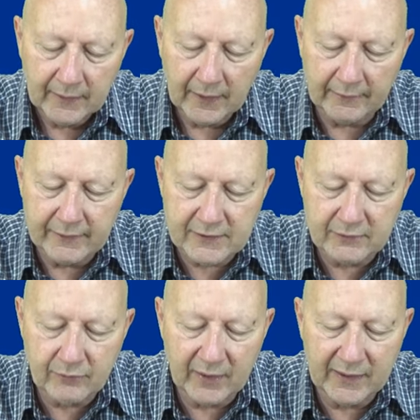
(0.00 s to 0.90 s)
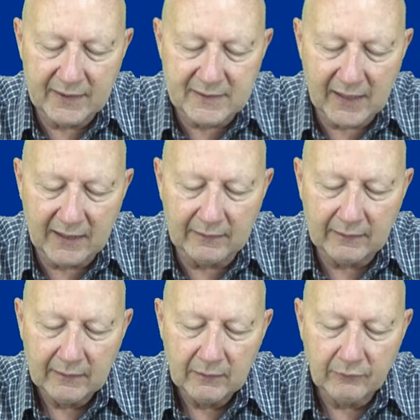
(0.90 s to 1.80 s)
And this is what he's saying.
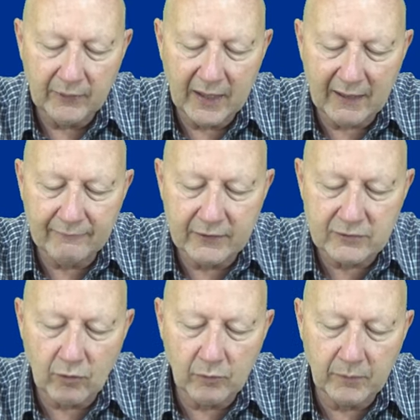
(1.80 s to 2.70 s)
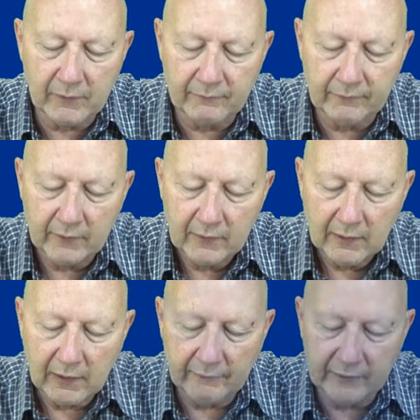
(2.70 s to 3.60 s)
We have this hope of,
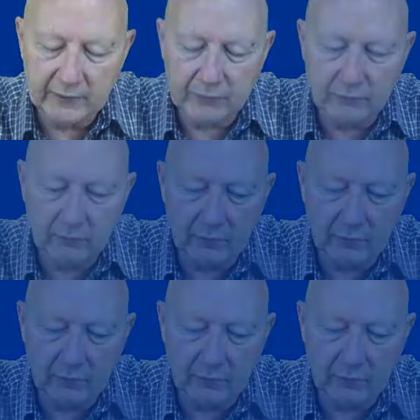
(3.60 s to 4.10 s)
of eternal